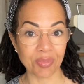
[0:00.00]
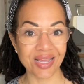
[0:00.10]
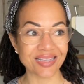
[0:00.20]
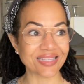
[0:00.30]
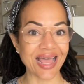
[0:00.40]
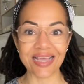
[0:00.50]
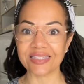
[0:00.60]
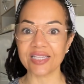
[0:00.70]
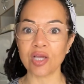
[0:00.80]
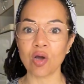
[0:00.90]
because the
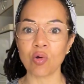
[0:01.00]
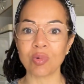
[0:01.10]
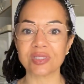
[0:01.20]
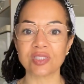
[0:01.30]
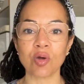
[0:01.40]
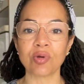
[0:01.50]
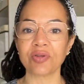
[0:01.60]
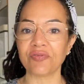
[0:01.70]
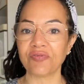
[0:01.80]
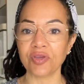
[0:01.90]
SEO was so
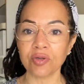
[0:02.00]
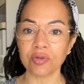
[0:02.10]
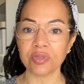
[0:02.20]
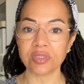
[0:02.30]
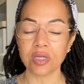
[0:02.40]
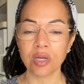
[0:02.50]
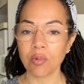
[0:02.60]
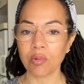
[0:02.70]
confused